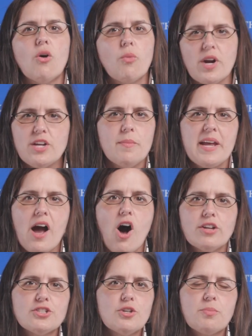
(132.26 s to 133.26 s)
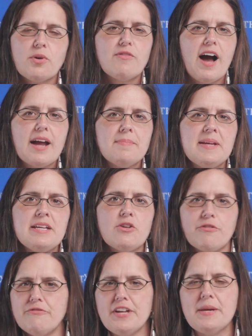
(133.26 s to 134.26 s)
where you may also provide me
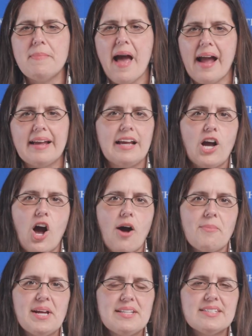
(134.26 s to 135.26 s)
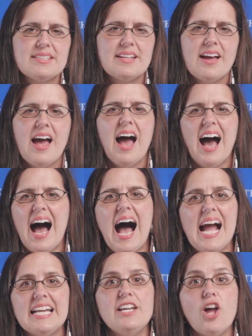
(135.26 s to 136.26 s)
your feedback and comments.
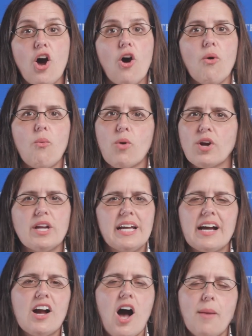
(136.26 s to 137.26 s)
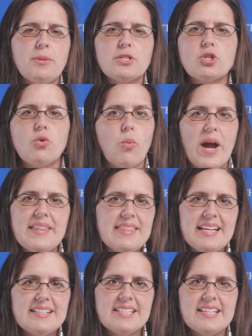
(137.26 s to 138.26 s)
I know we're going to accomplish great
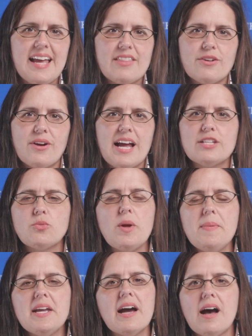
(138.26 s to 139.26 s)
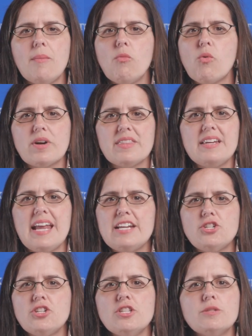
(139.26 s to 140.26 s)
things together as we become one of the
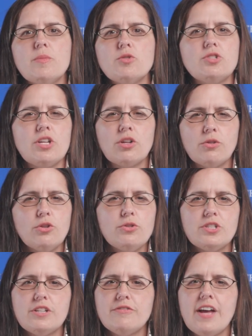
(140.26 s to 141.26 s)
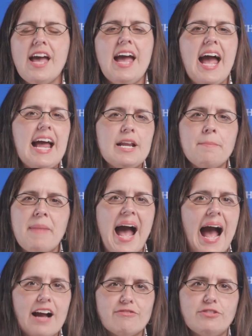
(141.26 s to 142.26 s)
nation's most inclusive and
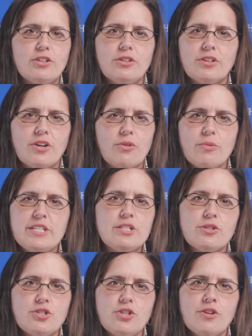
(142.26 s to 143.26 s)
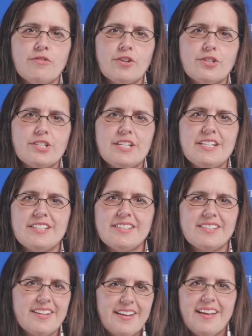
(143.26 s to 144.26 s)
impactful research
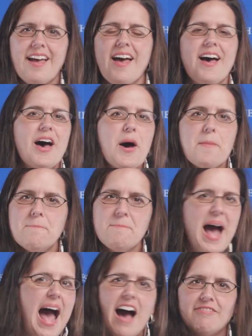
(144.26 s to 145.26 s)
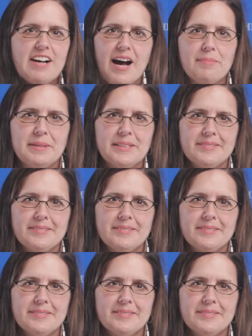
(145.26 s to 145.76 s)
universities. Mava